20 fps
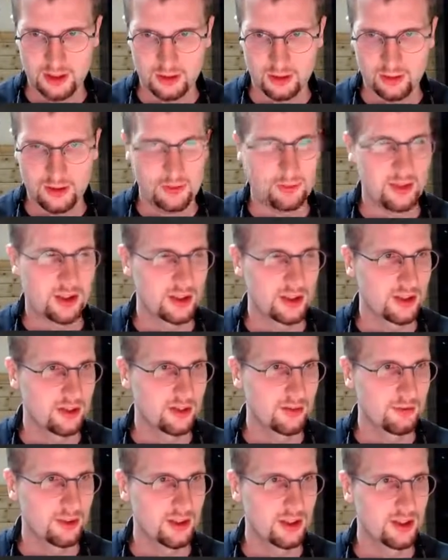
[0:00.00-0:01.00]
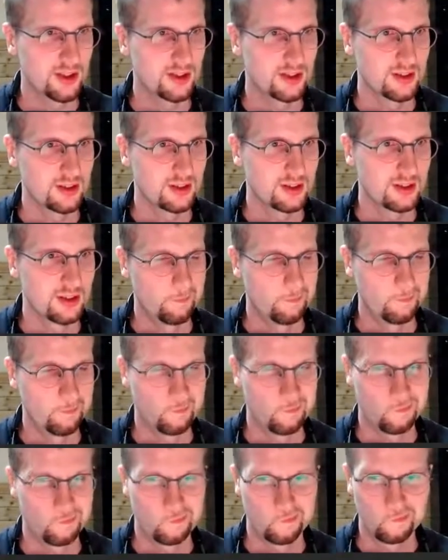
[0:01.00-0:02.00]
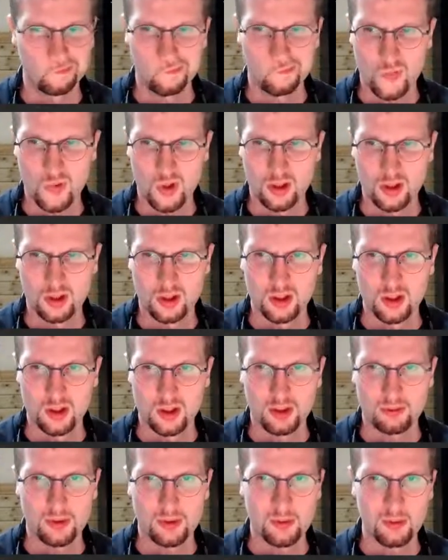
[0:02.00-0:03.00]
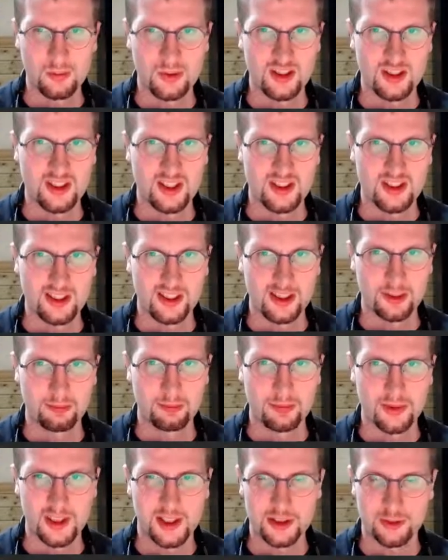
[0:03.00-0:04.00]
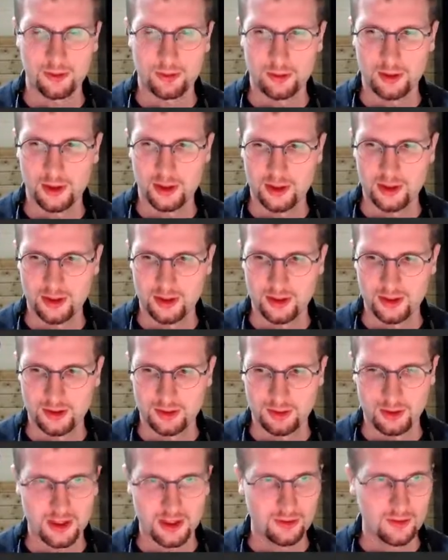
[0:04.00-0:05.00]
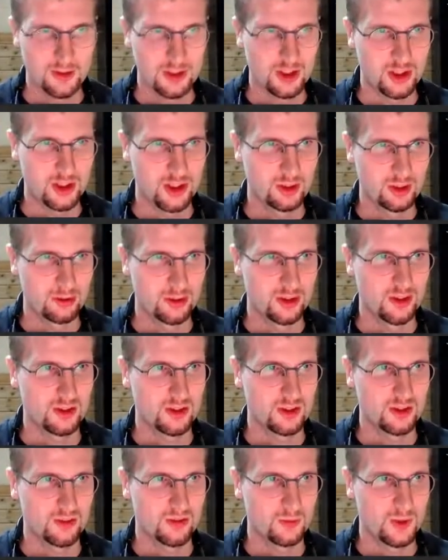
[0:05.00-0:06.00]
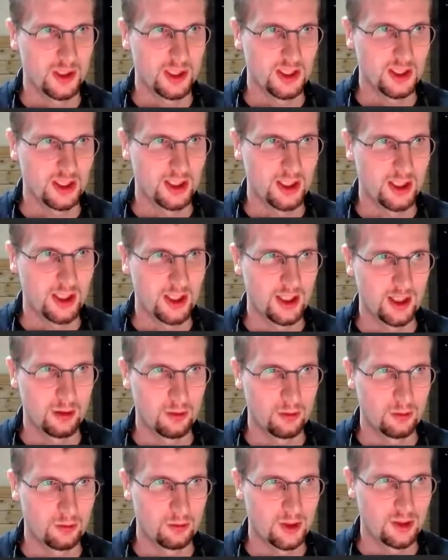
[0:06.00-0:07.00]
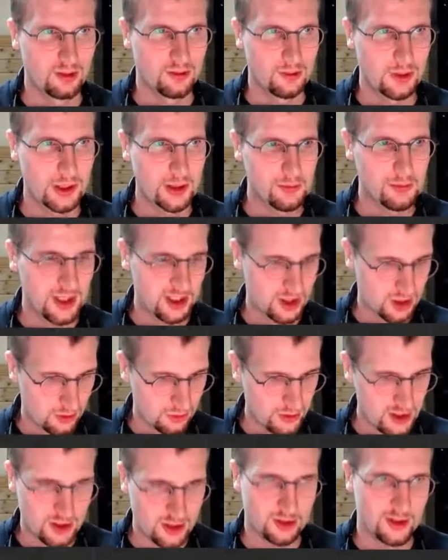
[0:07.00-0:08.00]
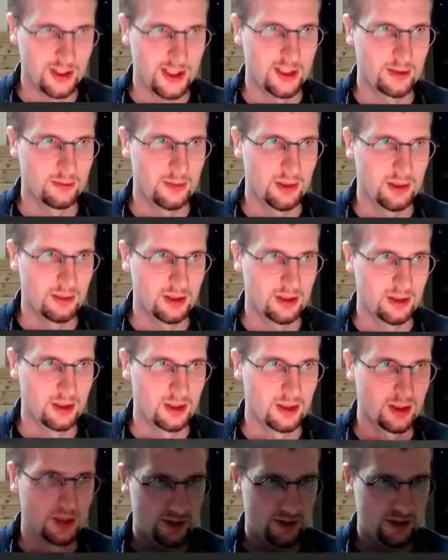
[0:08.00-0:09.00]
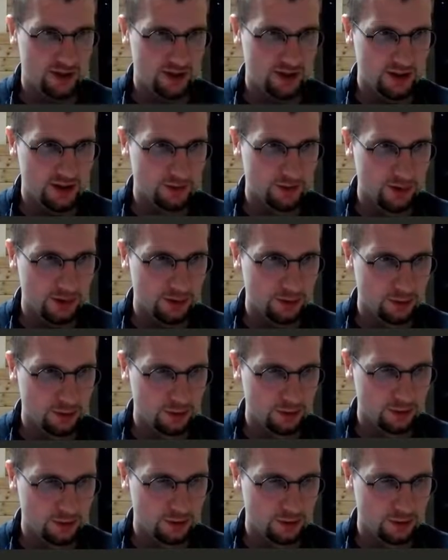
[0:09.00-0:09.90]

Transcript: Crap, I can't really. The problem is it has like a password, so I can't really show this right now. I'll make a screenshot later maybe. It's pretty cool.